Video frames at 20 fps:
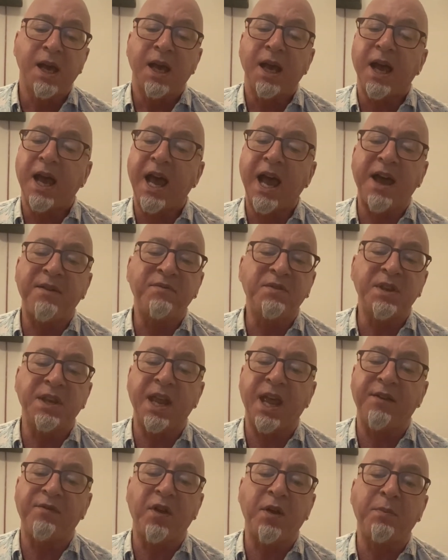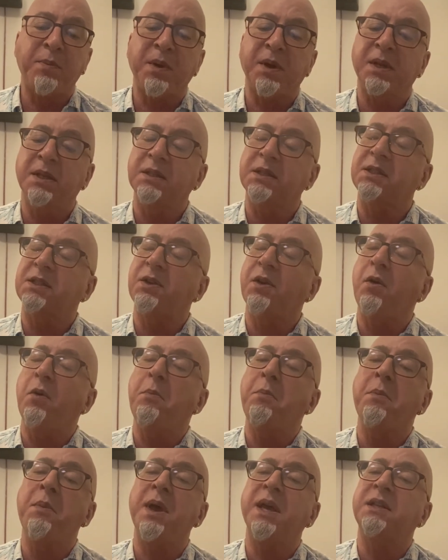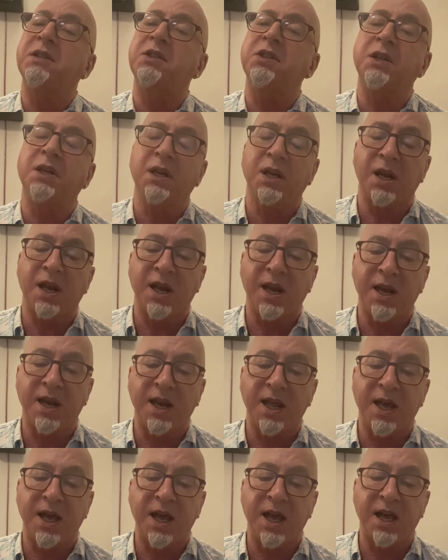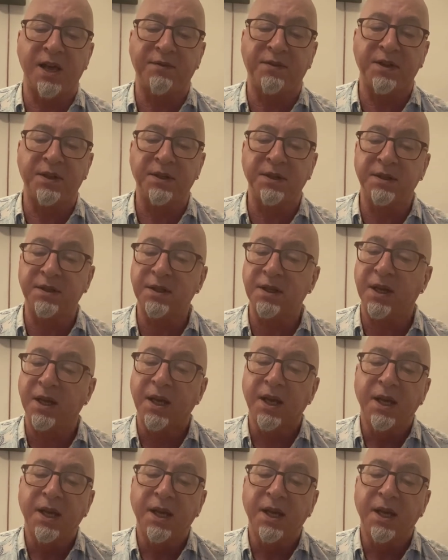I've never been so much in love, and